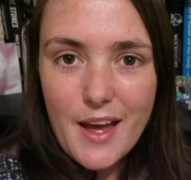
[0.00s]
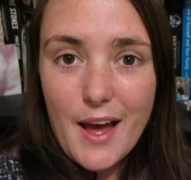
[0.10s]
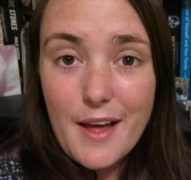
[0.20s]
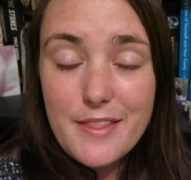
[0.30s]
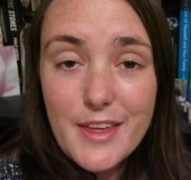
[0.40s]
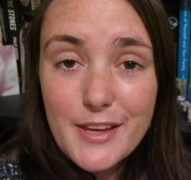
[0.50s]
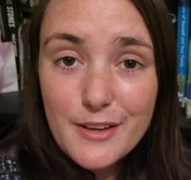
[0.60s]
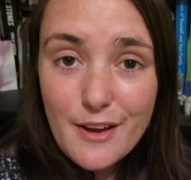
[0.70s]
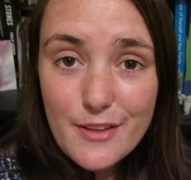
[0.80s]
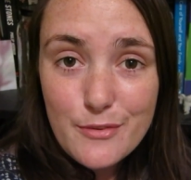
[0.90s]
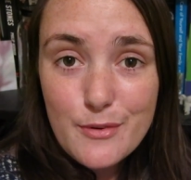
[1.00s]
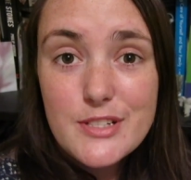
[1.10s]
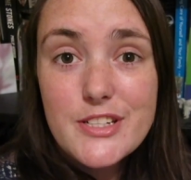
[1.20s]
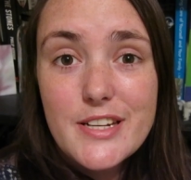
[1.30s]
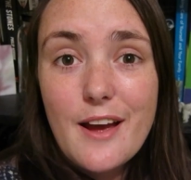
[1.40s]
Uh, thank you guys for
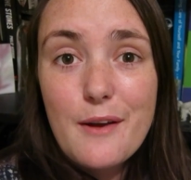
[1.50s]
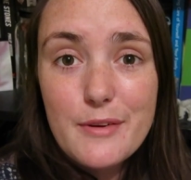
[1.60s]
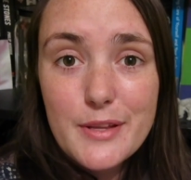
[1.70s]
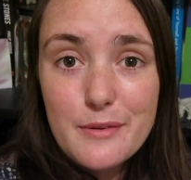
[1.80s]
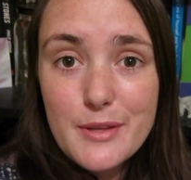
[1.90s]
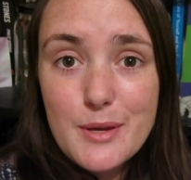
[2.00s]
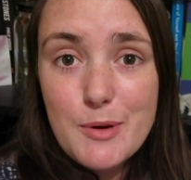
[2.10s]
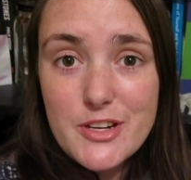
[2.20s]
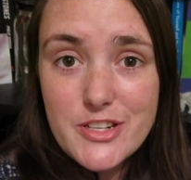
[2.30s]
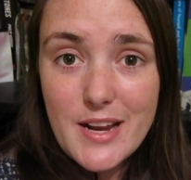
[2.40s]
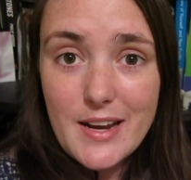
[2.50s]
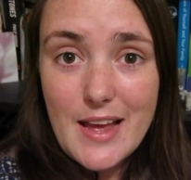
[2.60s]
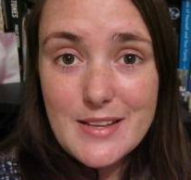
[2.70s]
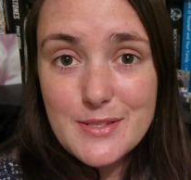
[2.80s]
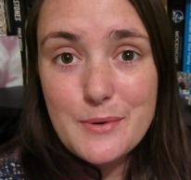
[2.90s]
watching. I really, really appreciate it
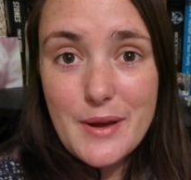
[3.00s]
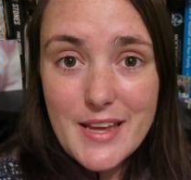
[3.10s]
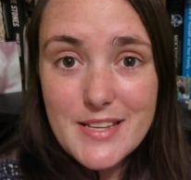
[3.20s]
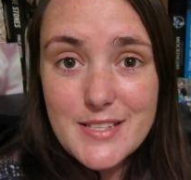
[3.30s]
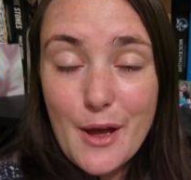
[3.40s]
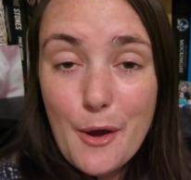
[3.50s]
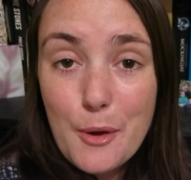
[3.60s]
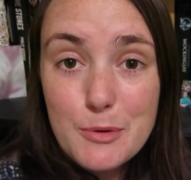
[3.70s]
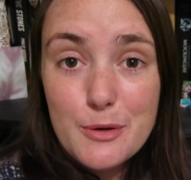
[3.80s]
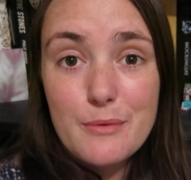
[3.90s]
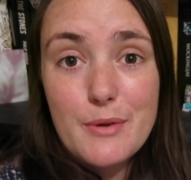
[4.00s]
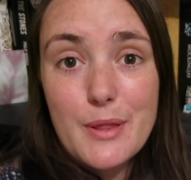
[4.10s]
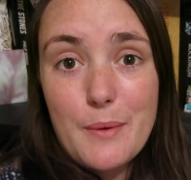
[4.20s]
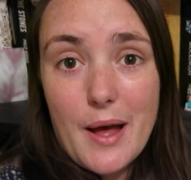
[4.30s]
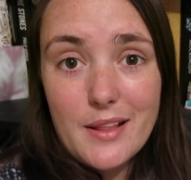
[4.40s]
as always. I hope you're doing
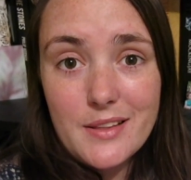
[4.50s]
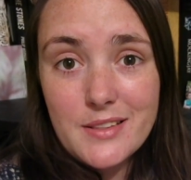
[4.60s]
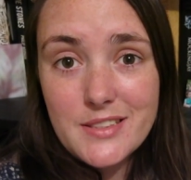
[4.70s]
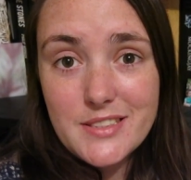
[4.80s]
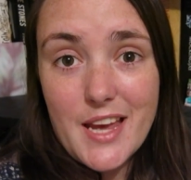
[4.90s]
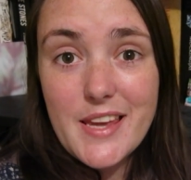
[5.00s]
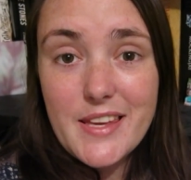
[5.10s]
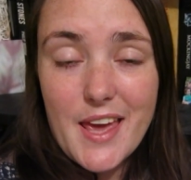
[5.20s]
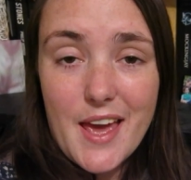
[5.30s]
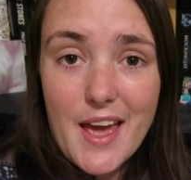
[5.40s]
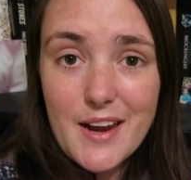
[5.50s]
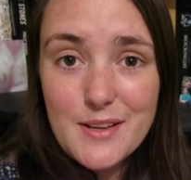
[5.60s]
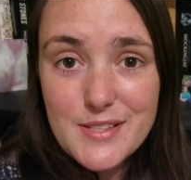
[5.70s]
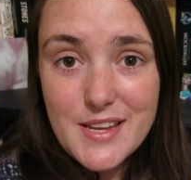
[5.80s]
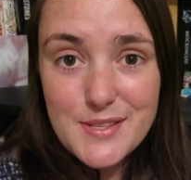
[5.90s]
really well. Take care and
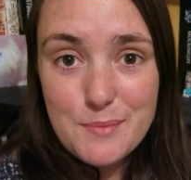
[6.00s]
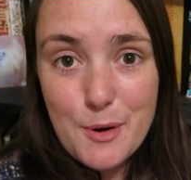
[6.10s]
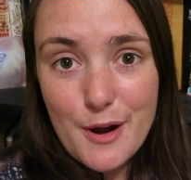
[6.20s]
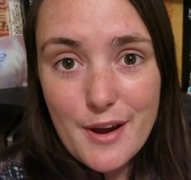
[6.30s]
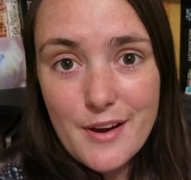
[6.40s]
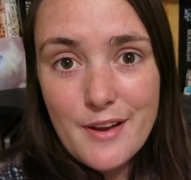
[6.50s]
I'll see you tomorrow.